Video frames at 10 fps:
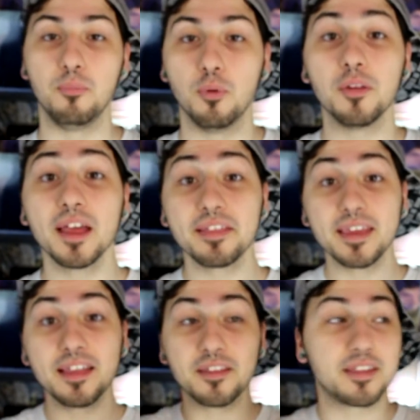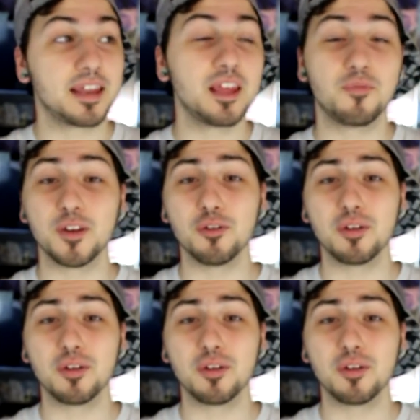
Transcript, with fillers: Well, that's the end of today's video,